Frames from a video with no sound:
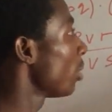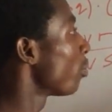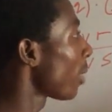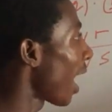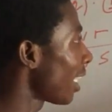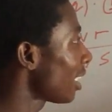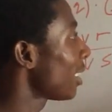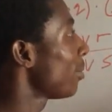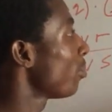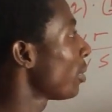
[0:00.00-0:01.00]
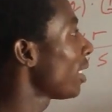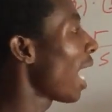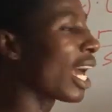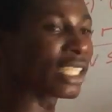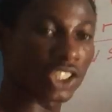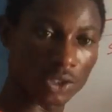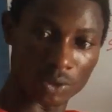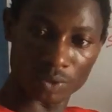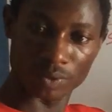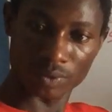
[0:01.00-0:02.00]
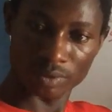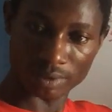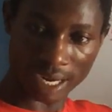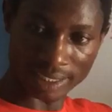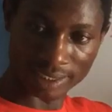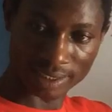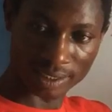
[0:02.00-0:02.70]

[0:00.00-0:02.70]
implies P and Q, right?